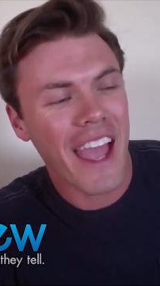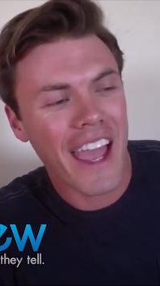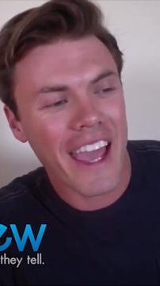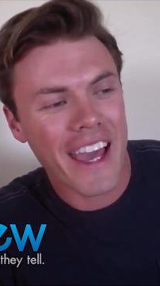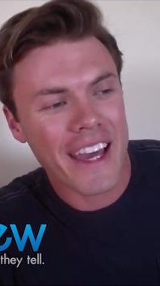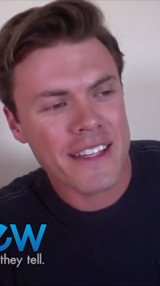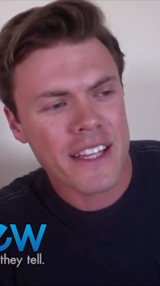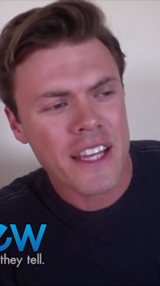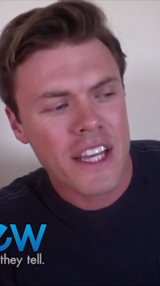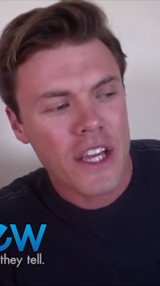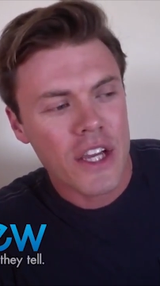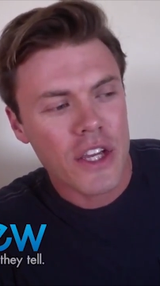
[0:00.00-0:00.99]
And
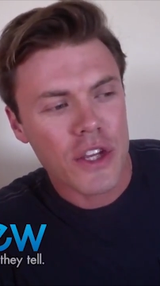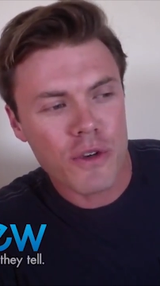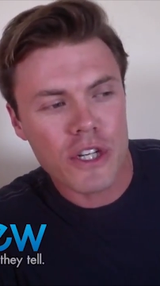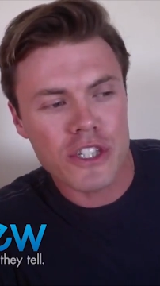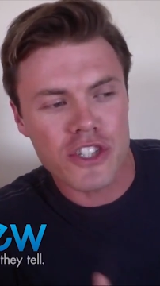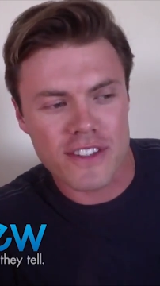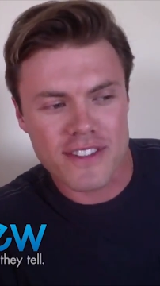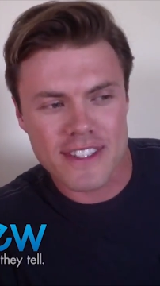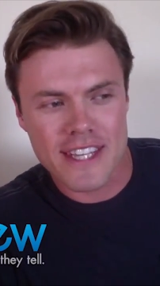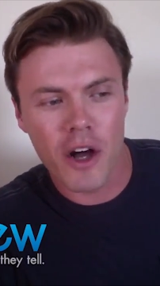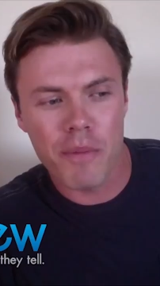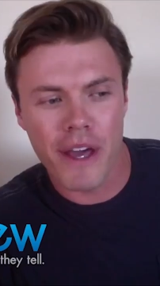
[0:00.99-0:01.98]
you could just
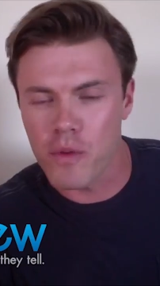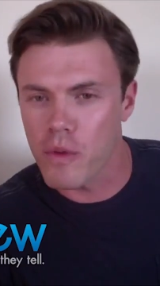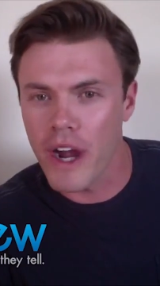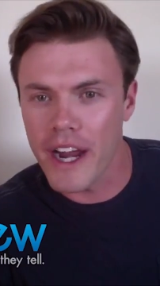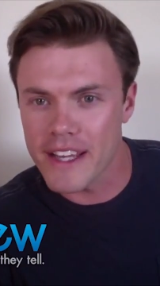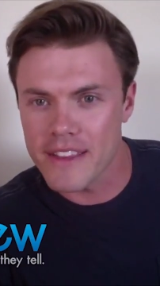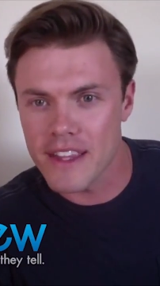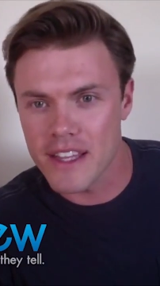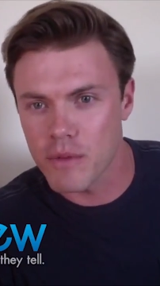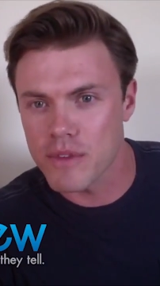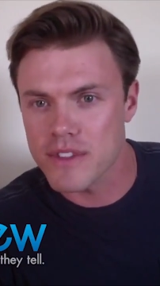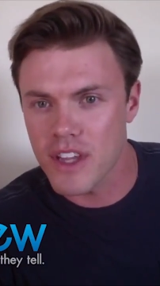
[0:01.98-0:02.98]
tell by the writing
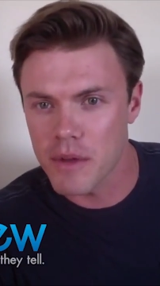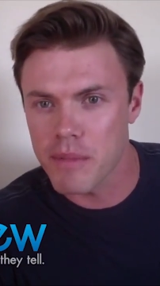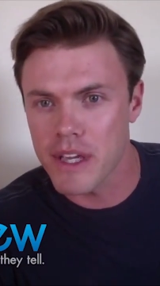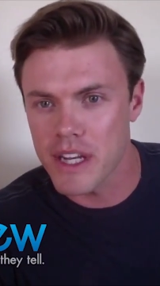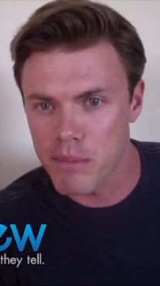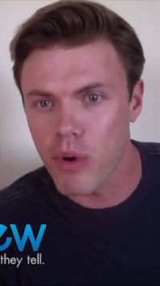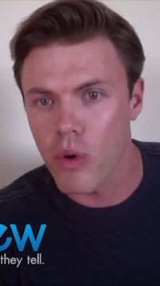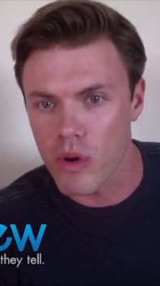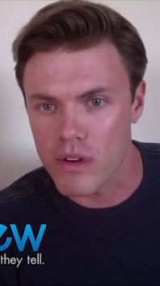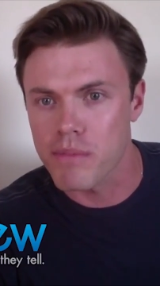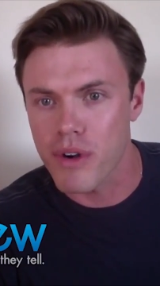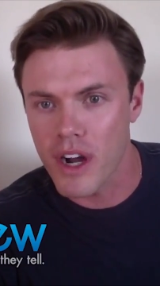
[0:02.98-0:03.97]
that it was going to be an
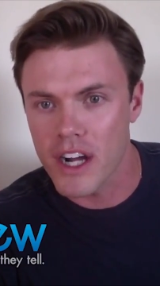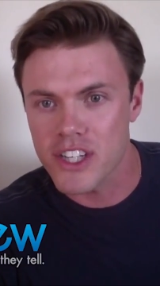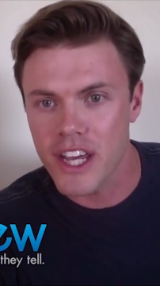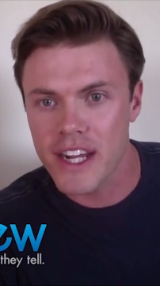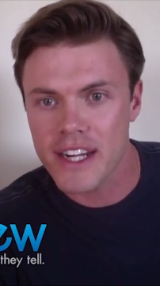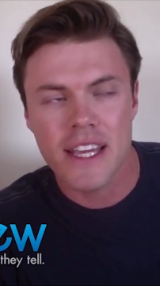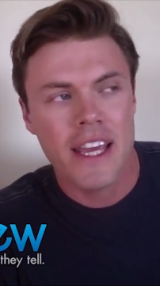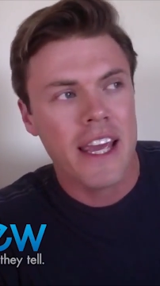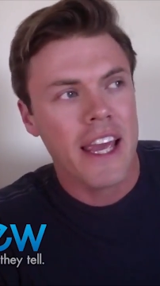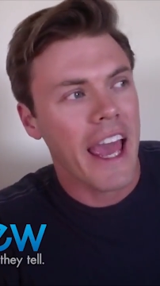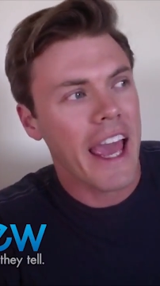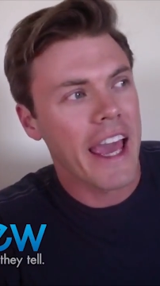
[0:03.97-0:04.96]
important project.
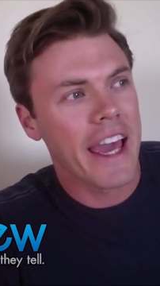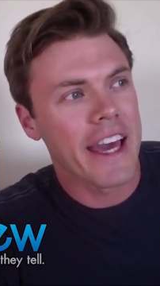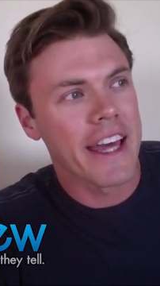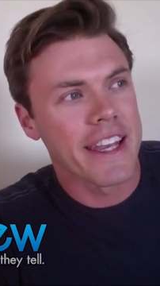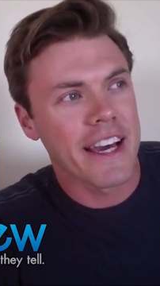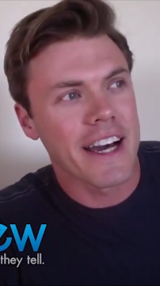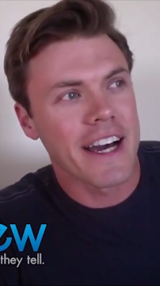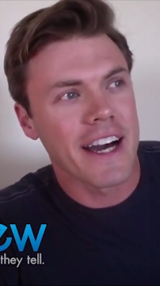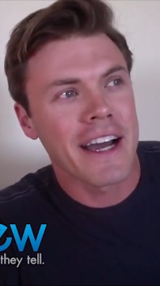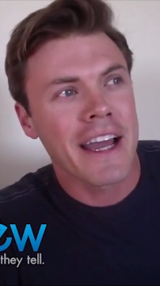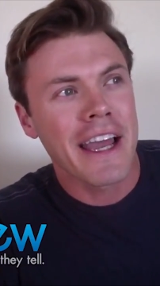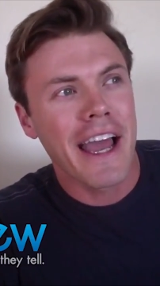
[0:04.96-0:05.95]
And
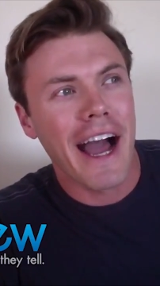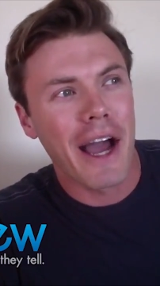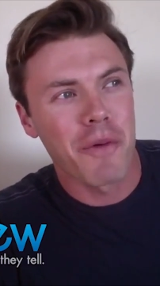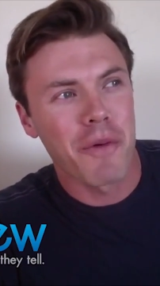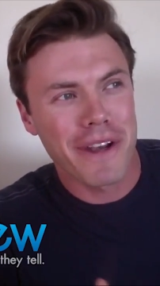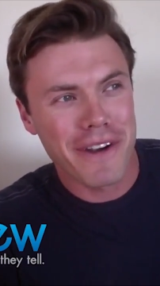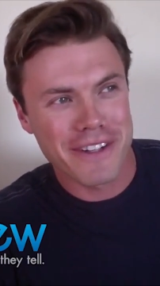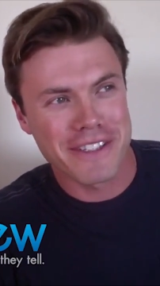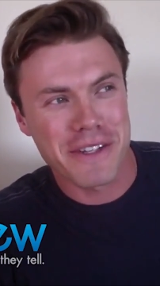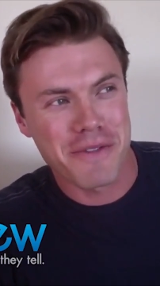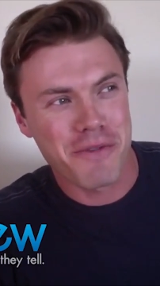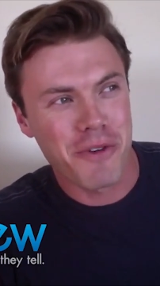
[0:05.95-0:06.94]
I went and
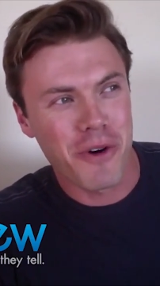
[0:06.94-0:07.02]
auditioned